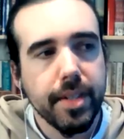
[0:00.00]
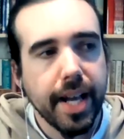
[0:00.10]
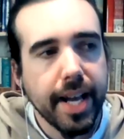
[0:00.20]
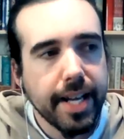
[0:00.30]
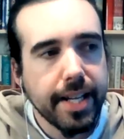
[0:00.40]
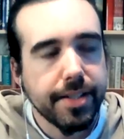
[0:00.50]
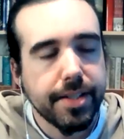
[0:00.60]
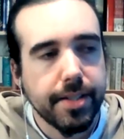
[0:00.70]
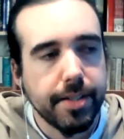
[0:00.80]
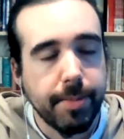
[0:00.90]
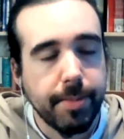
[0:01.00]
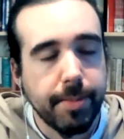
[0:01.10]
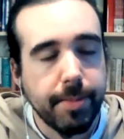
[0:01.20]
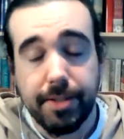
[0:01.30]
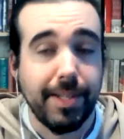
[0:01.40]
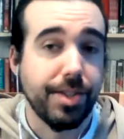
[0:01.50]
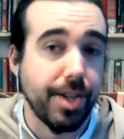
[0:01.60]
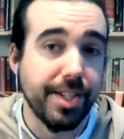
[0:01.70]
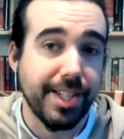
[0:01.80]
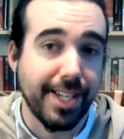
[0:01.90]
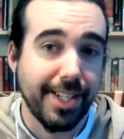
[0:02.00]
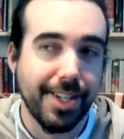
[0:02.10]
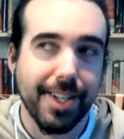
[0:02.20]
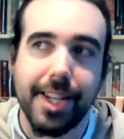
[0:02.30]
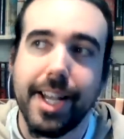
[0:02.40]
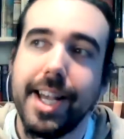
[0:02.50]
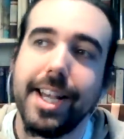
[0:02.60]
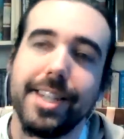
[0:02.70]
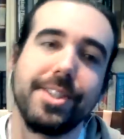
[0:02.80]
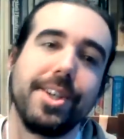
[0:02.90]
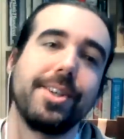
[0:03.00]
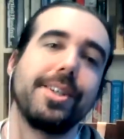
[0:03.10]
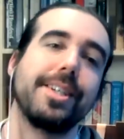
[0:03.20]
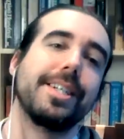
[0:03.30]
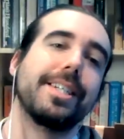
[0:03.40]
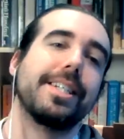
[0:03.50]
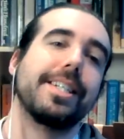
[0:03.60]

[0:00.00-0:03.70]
and especially when you're being shot at. Uh, so.